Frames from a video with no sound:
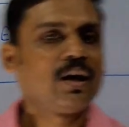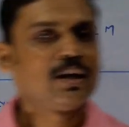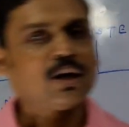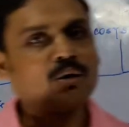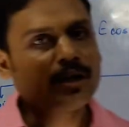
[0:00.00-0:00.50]

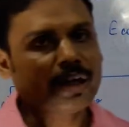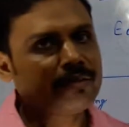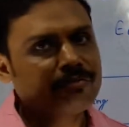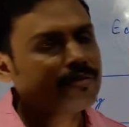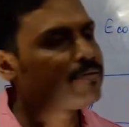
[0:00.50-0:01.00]
Now,
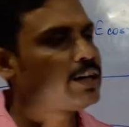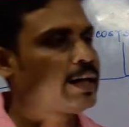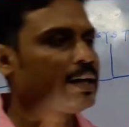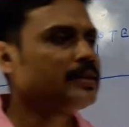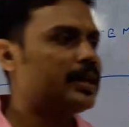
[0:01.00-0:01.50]
if we
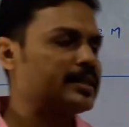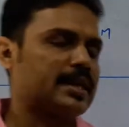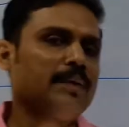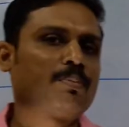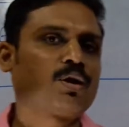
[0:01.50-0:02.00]
take the
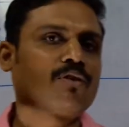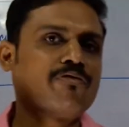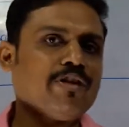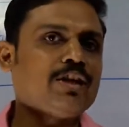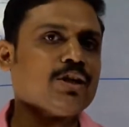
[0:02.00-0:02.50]
example
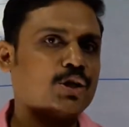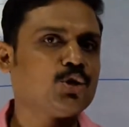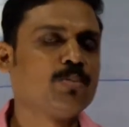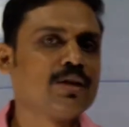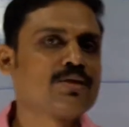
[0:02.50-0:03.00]
of we the
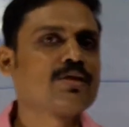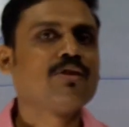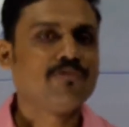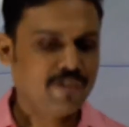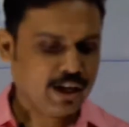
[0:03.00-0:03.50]
humans,
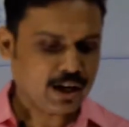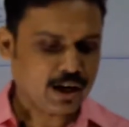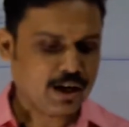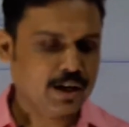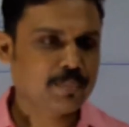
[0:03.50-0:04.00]
we
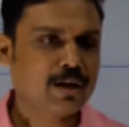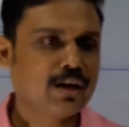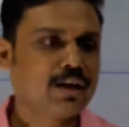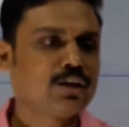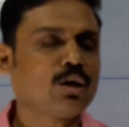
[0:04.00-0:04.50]
are
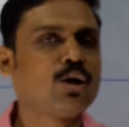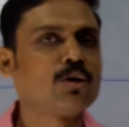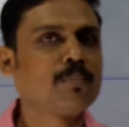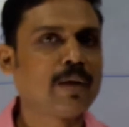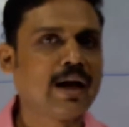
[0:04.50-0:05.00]
dependent
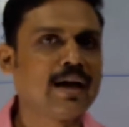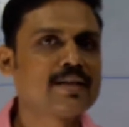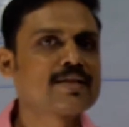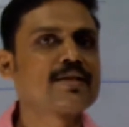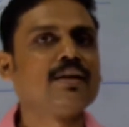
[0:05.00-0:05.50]
on
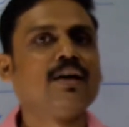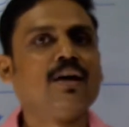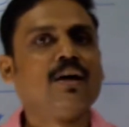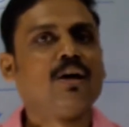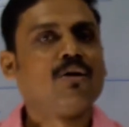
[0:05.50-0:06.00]
plants
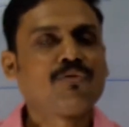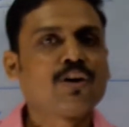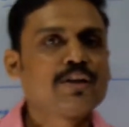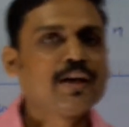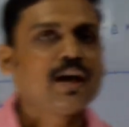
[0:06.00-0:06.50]
for